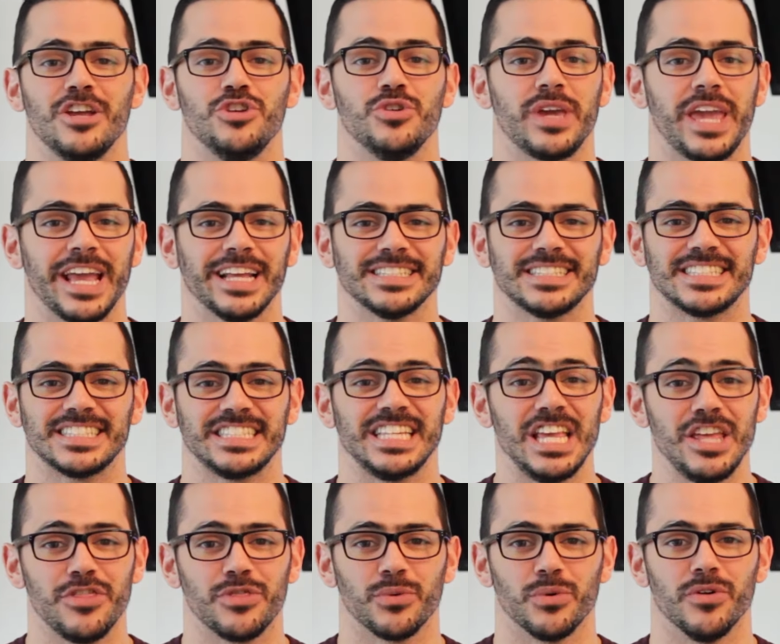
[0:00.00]
You can't
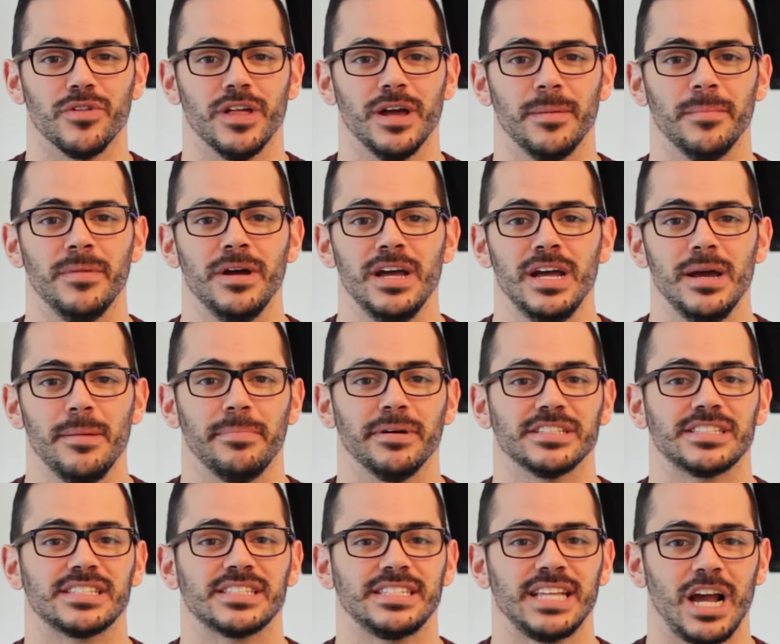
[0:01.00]
see through them,
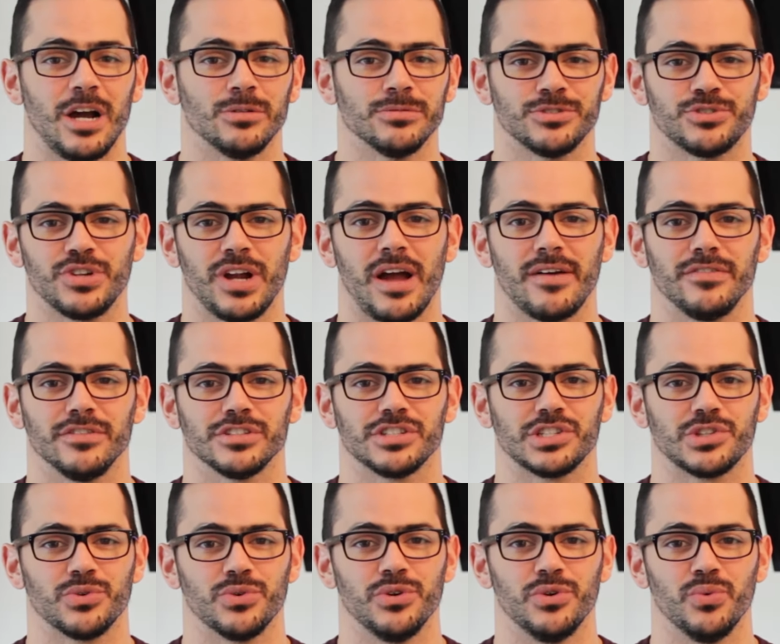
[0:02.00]
but sound
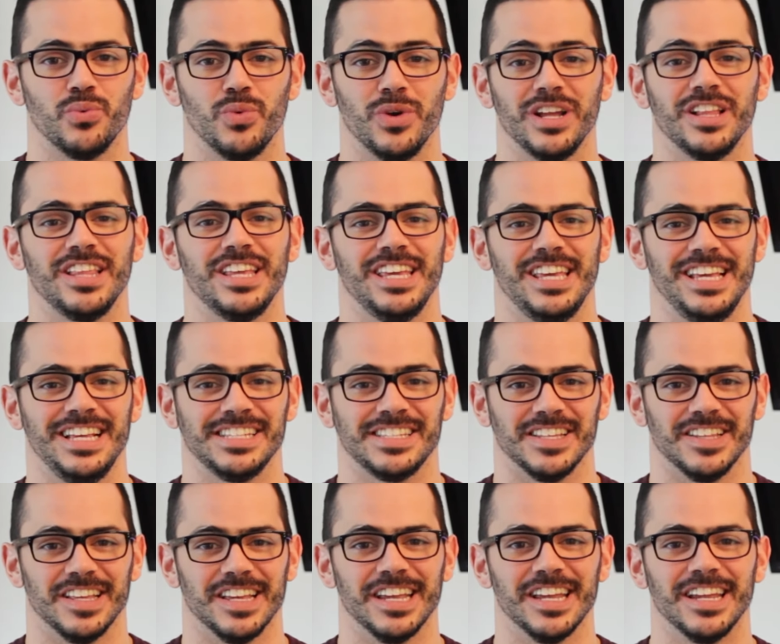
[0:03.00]
travels through really
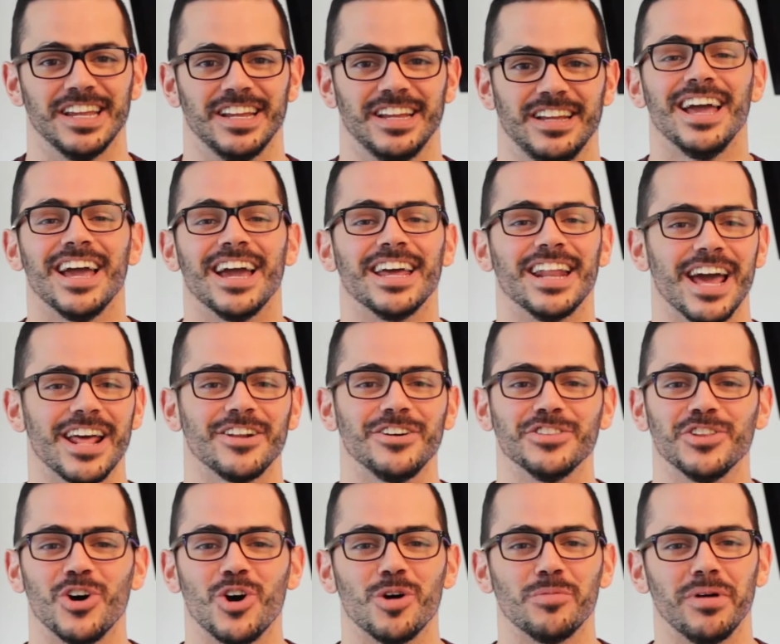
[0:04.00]
easily. And I
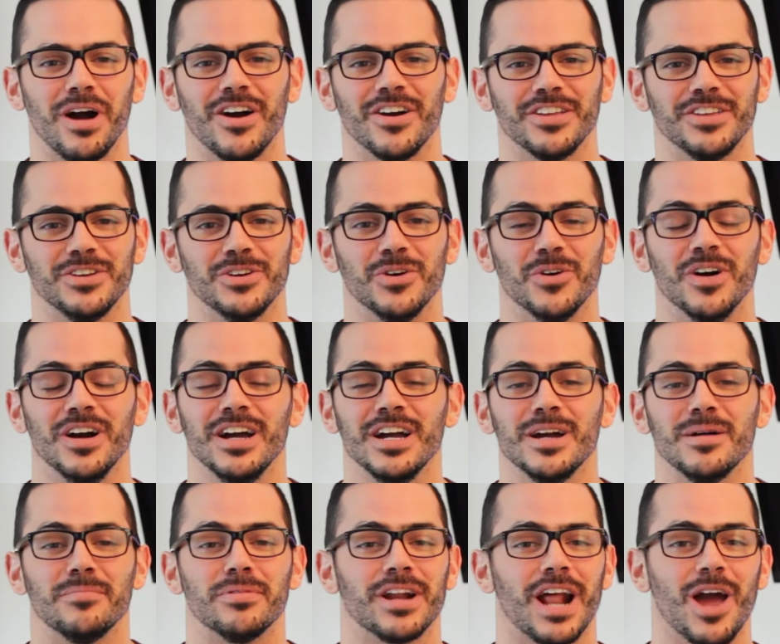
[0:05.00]
don't know about you,
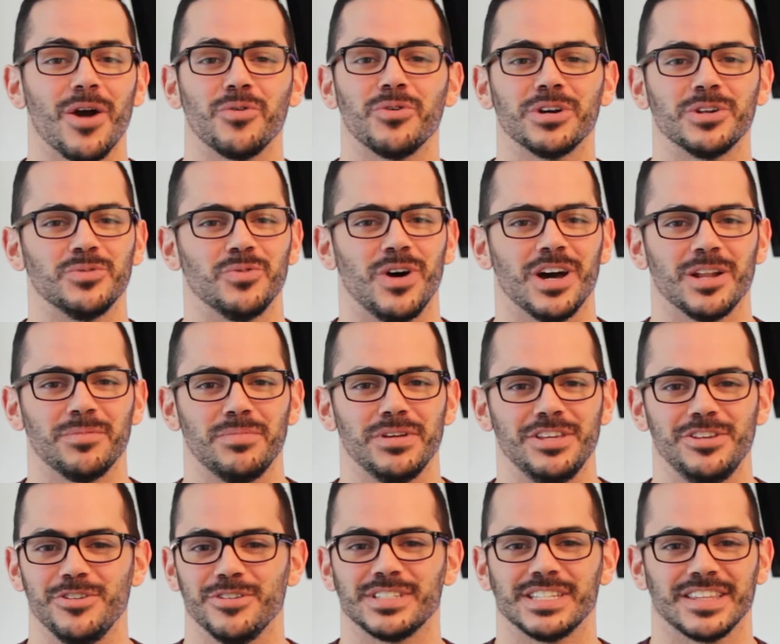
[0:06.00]
but I wouldn't want to be
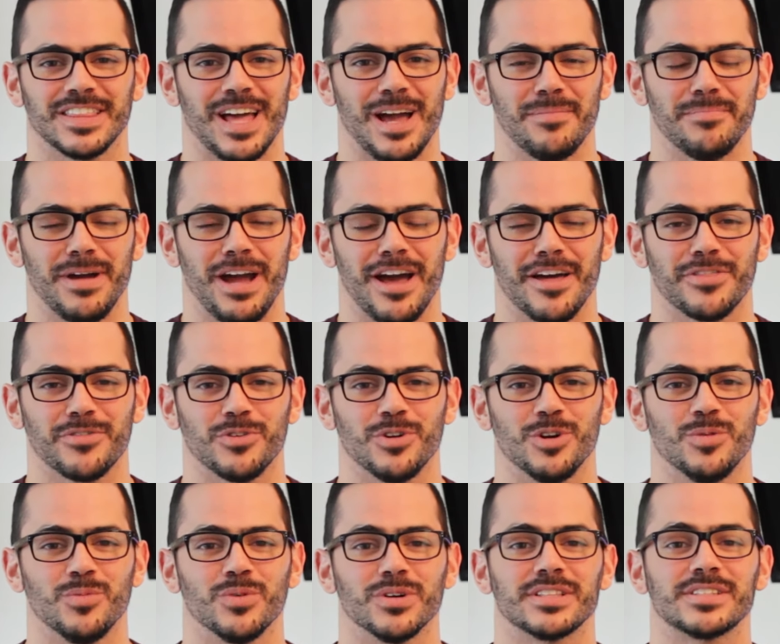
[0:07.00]
using that
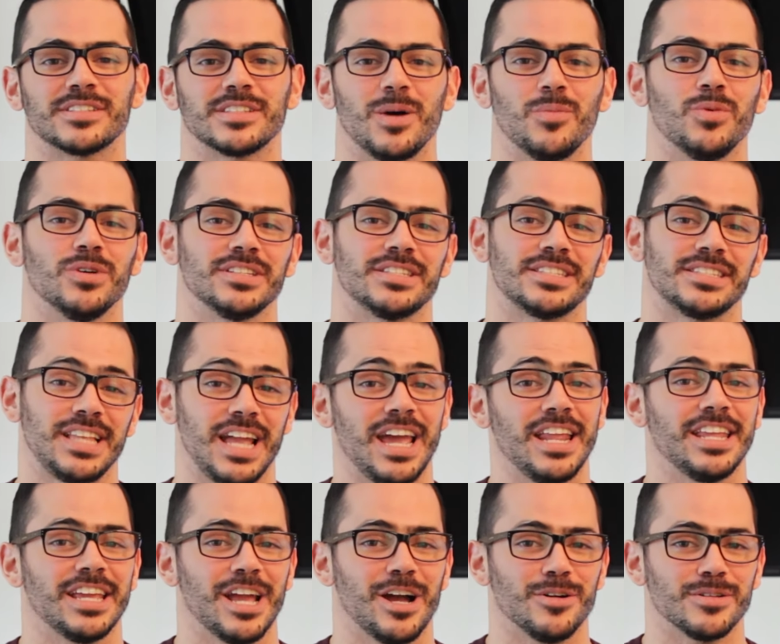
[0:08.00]
bathroom with someone
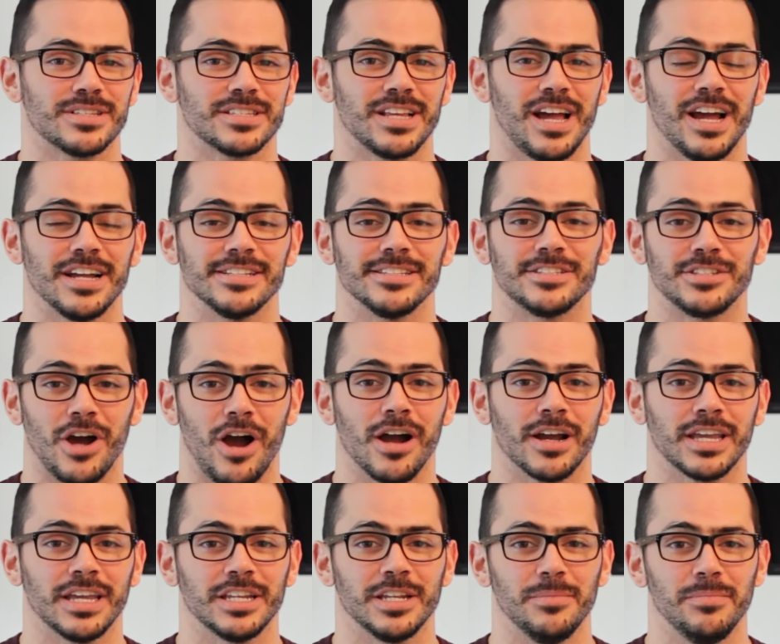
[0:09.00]
standing outside
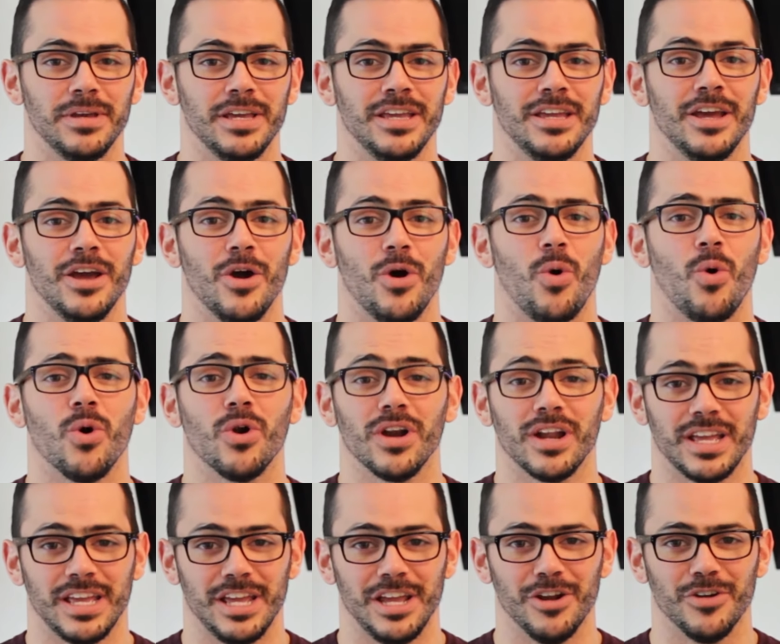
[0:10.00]
talking to me
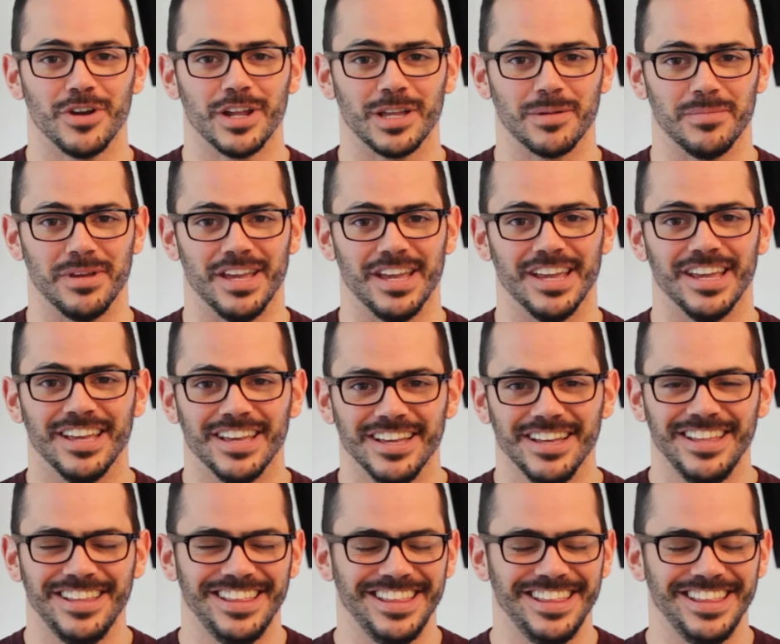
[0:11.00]
or hearing me.